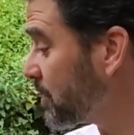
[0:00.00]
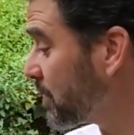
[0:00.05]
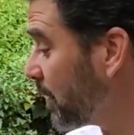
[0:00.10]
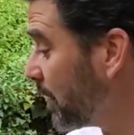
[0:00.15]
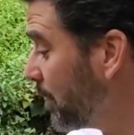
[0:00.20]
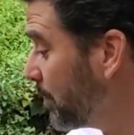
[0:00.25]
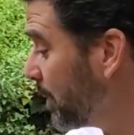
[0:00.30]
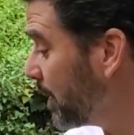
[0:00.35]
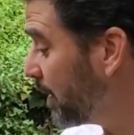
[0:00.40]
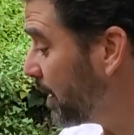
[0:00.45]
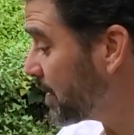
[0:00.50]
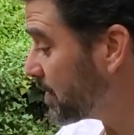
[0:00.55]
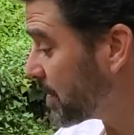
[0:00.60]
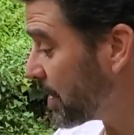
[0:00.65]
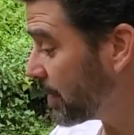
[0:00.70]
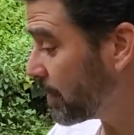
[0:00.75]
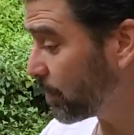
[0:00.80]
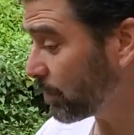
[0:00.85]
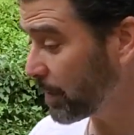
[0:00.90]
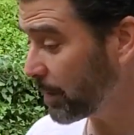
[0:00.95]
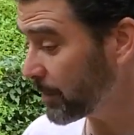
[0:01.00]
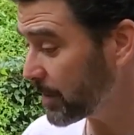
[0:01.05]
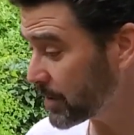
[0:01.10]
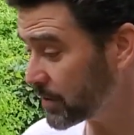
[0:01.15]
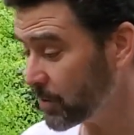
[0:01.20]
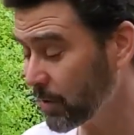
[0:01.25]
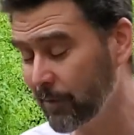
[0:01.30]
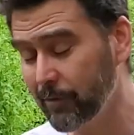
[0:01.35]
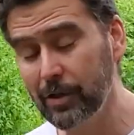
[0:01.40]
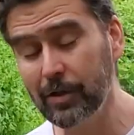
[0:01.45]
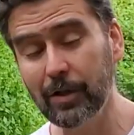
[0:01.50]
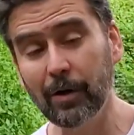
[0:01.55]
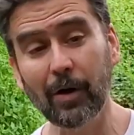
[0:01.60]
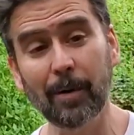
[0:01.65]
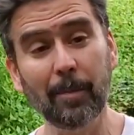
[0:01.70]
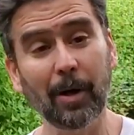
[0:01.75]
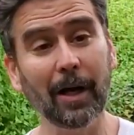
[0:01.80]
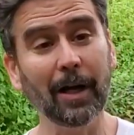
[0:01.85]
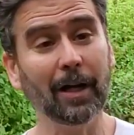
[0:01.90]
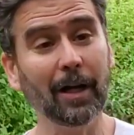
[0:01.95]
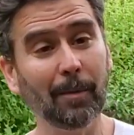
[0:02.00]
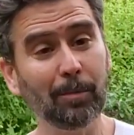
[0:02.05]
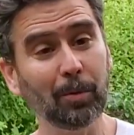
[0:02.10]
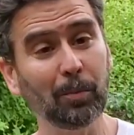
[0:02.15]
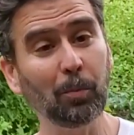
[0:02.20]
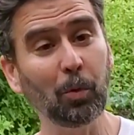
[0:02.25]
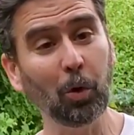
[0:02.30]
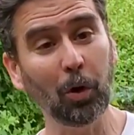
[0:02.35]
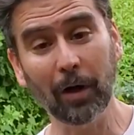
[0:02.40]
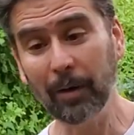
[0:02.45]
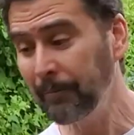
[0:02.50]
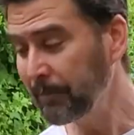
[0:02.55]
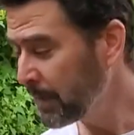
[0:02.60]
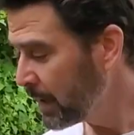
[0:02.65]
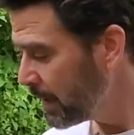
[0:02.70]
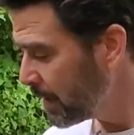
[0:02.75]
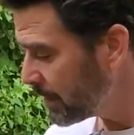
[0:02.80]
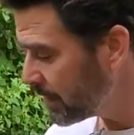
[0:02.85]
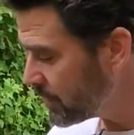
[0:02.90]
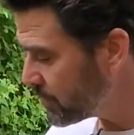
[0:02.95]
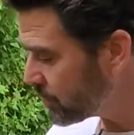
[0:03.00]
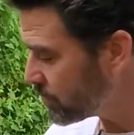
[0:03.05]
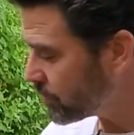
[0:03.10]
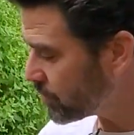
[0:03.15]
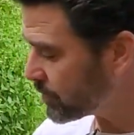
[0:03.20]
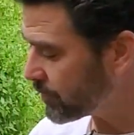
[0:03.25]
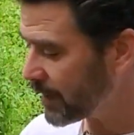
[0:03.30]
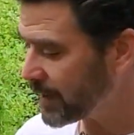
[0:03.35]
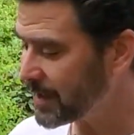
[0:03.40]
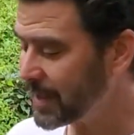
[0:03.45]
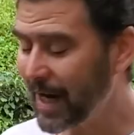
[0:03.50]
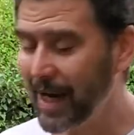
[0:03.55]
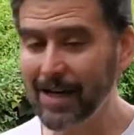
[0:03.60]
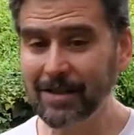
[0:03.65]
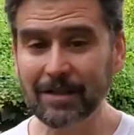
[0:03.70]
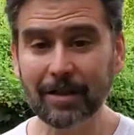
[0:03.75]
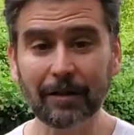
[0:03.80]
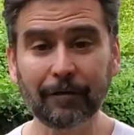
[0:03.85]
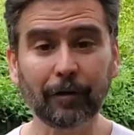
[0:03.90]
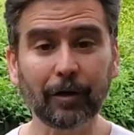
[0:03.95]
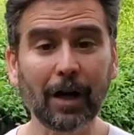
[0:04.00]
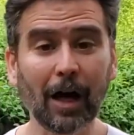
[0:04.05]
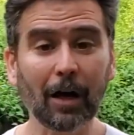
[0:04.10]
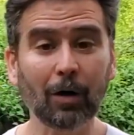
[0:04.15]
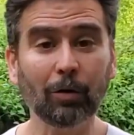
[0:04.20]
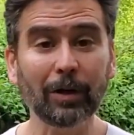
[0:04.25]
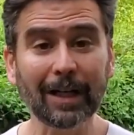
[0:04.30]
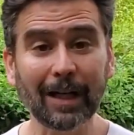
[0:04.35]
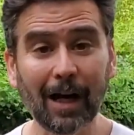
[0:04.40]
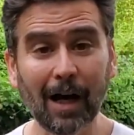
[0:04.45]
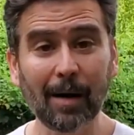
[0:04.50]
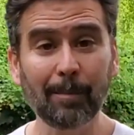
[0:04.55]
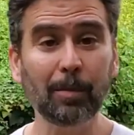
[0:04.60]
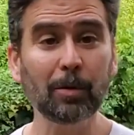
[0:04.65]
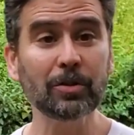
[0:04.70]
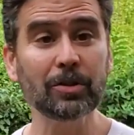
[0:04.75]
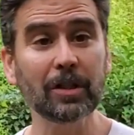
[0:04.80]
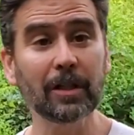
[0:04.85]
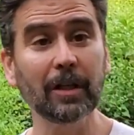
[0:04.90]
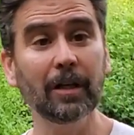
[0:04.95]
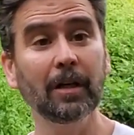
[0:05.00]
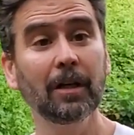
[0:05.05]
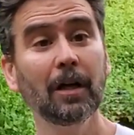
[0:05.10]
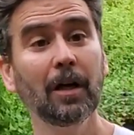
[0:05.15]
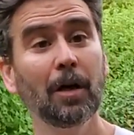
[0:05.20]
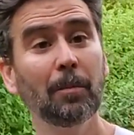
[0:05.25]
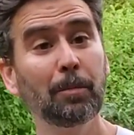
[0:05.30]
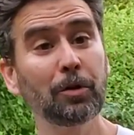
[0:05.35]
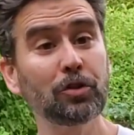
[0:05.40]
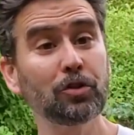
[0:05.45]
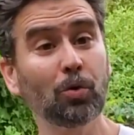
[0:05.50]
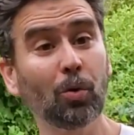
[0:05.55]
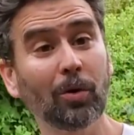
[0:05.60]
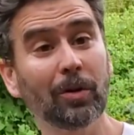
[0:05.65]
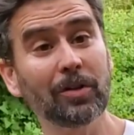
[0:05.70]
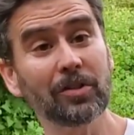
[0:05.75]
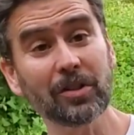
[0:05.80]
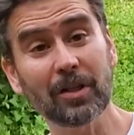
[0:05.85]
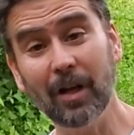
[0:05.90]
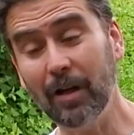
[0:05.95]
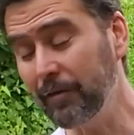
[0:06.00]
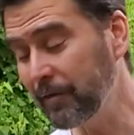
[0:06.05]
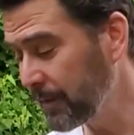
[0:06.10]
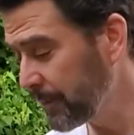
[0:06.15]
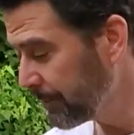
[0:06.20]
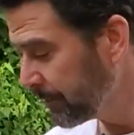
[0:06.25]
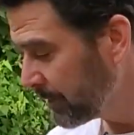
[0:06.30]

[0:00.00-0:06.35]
a limit, and they say no limit. So every year I buy a couple more. These are just fantastic for not only composting in, but storing stuff.